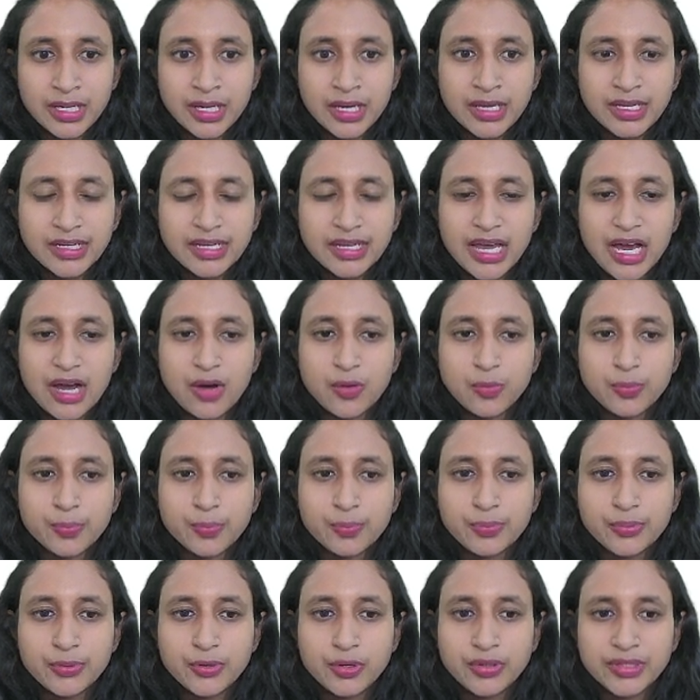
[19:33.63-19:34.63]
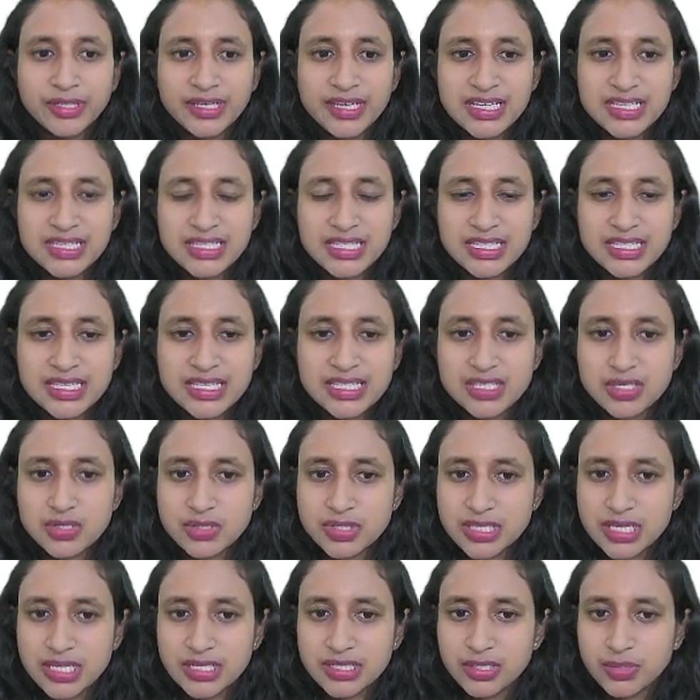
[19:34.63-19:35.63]
Now Protease is
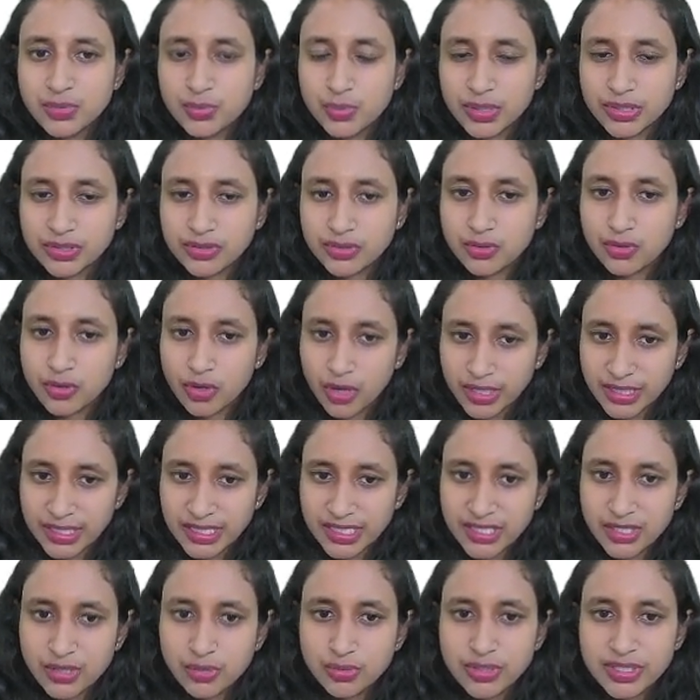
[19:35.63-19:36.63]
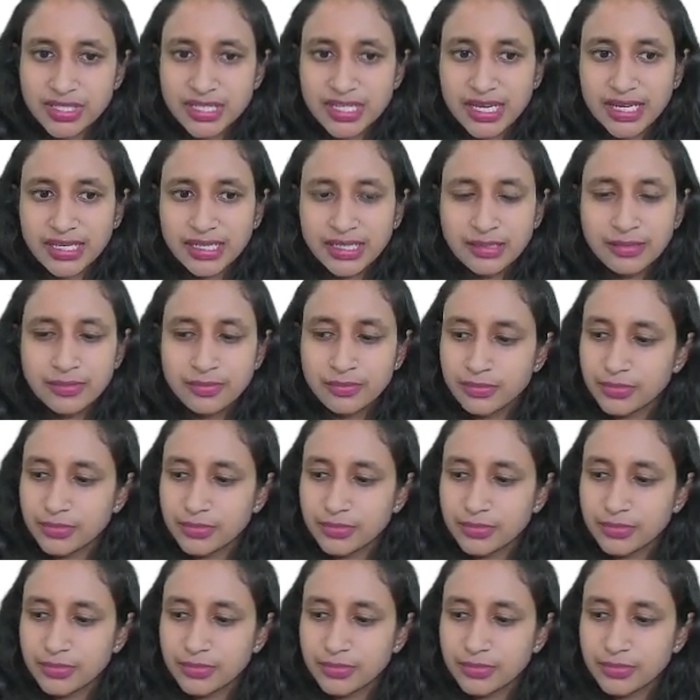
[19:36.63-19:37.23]
associated with chronic UTI.